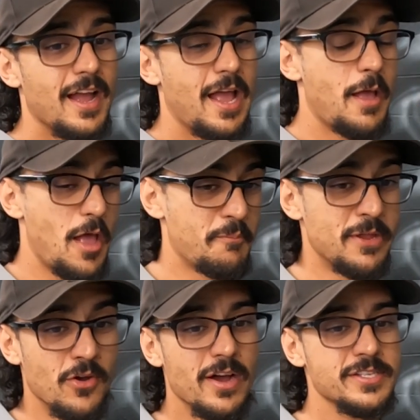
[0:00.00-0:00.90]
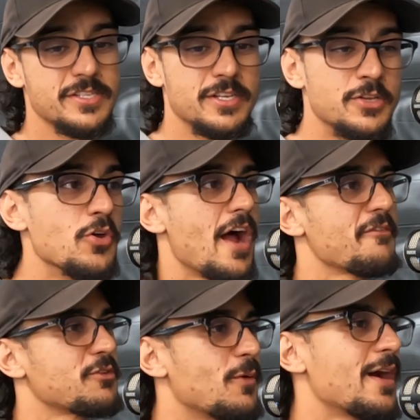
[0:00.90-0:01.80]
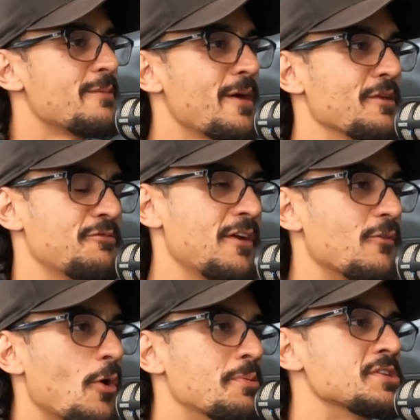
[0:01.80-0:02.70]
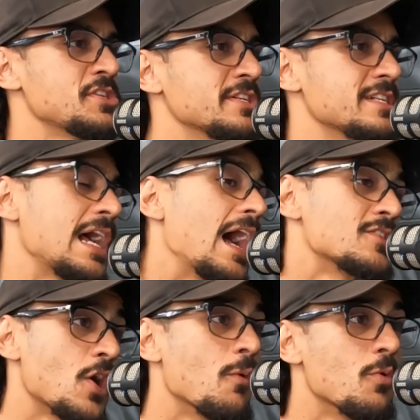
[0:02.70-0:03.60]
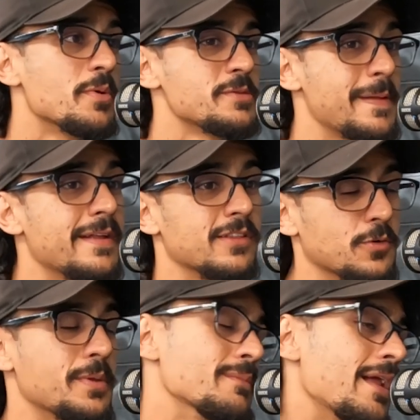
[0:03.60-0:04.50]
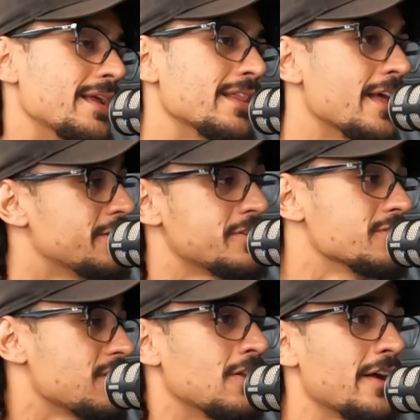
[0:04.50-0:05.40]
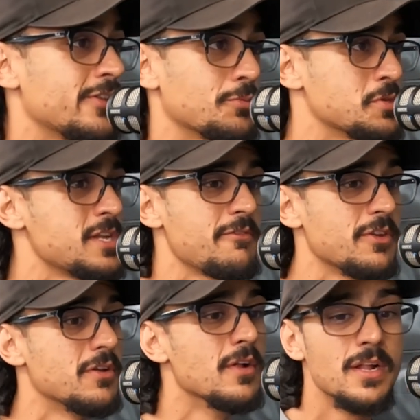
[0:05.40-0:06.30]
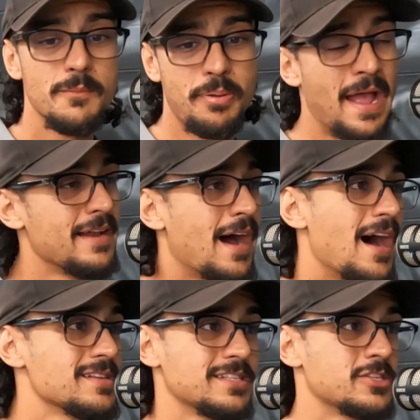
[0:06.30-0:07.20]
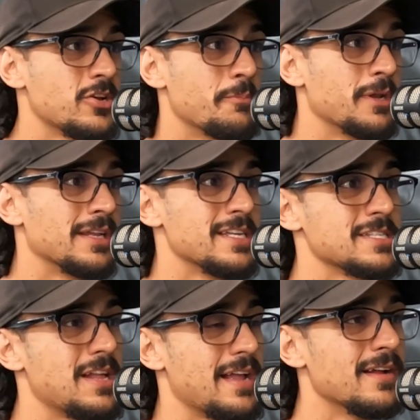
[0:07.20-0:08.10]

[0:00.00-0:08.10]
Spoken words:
it'd be nice to not have to worry about the front row position as hard. So I will be spending a little bit of money in there just because I like the options. Even Payne Haas at the top of the list, like